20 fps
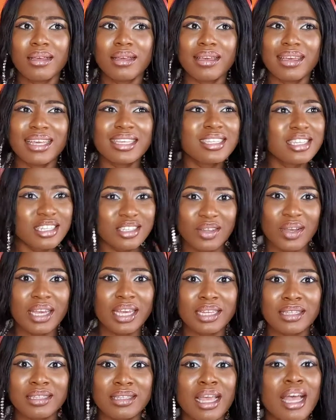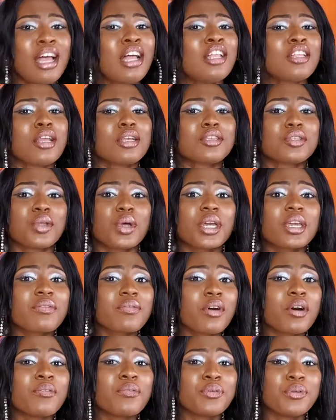is this not it? Not to talk
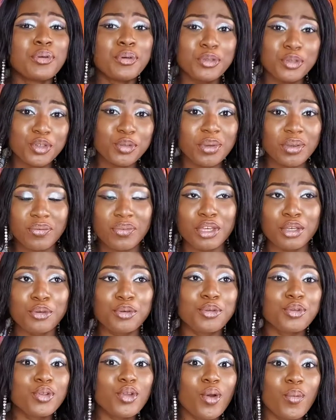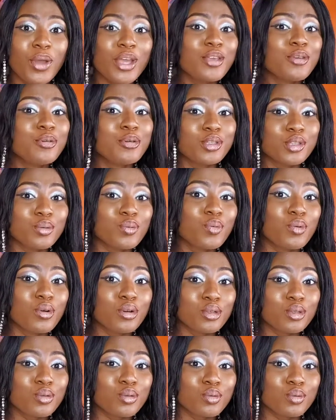of YouTube. Even, you know, when YouTube
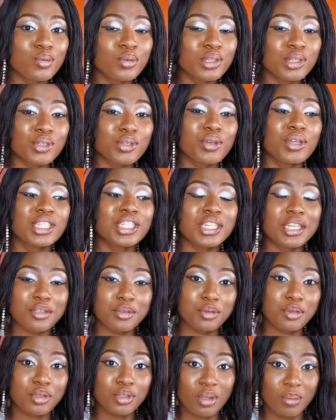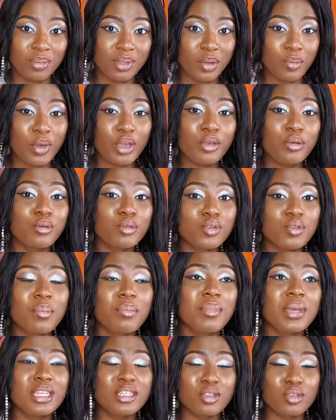wants to suggest you something, when YouTube
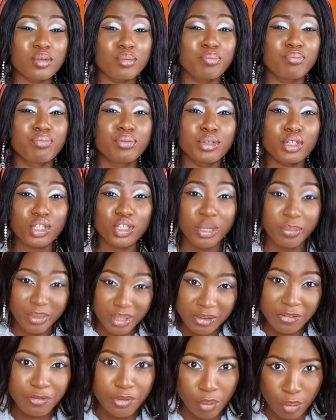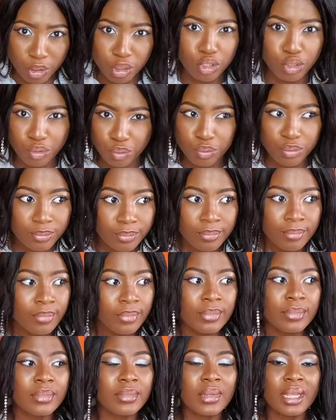means to push something forward to you,
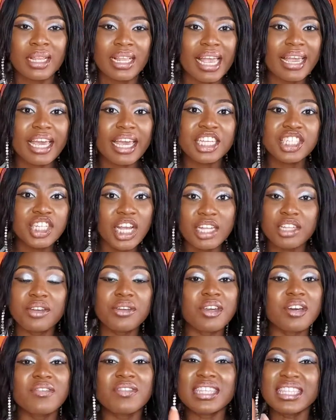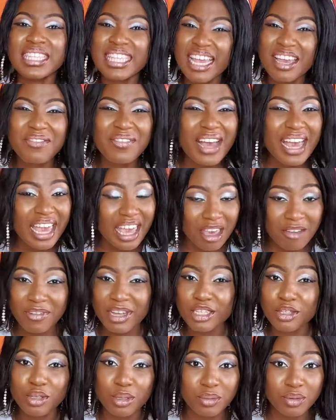like a channel you've never ever
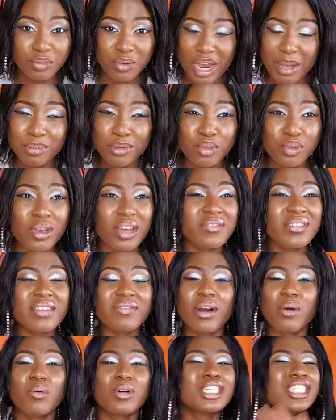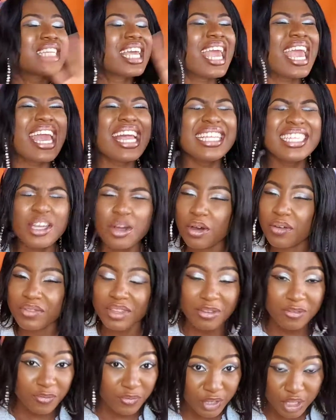subscribed to, you have never watched any of the
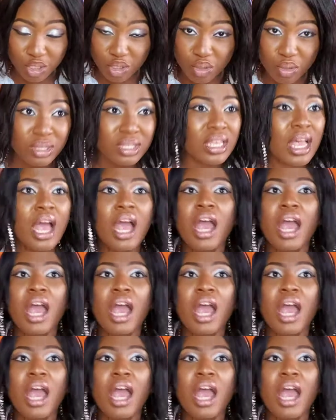videos,